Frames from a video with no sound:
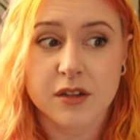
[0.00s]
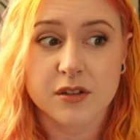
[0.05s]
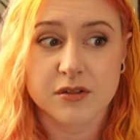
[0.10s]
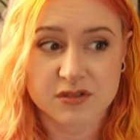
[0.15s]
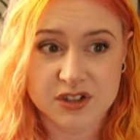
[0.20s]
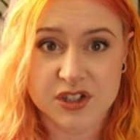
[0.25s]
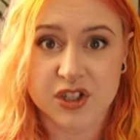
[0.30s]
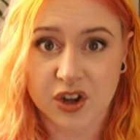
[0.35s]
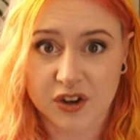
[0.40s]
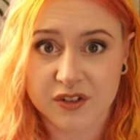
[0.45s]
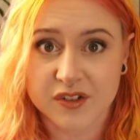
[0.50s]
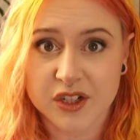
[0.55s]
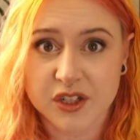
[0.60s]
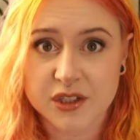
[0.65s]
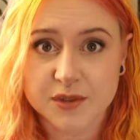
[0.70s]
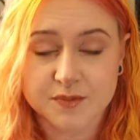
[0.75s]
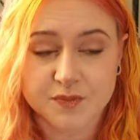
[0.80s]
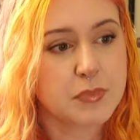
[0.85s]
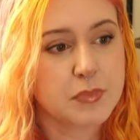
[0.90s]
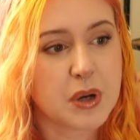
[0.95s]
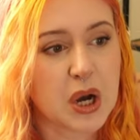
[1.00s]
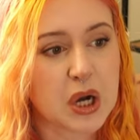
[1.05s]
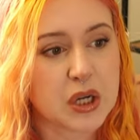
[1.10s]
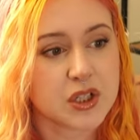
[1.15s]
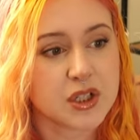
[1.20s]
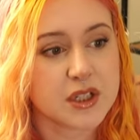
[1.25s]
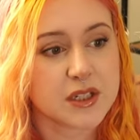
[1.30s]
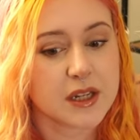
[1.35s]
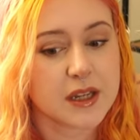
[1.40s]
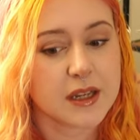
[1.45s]
Snuffle,
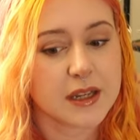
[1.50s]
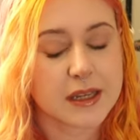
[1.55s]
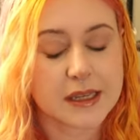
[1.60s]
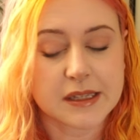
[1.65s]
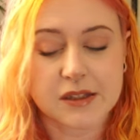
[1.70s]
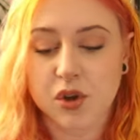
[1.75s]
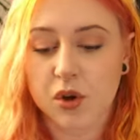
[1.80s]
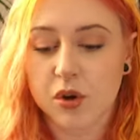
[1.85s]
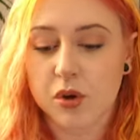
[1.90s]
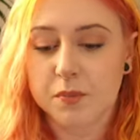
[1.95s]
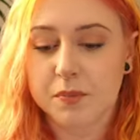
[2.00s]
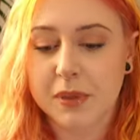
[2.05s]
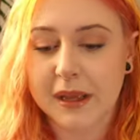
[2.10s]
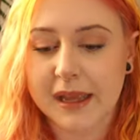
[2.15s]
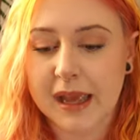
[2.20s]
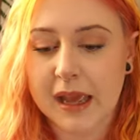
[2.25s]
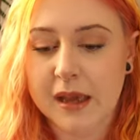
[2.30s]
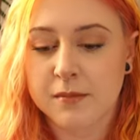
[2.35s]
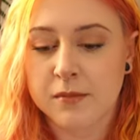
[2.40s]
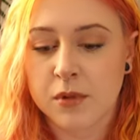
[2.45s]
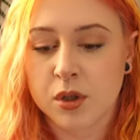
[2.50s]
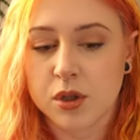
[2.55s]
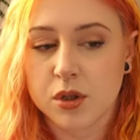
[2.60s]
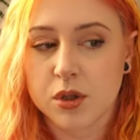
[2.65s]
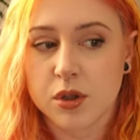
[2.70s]
but he's became